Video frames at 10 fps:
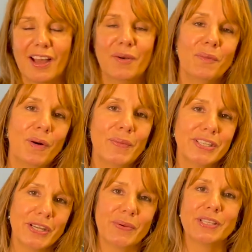And what
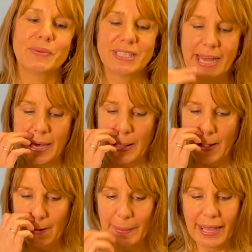we do is we
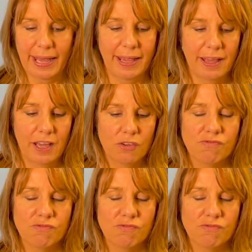say, okay,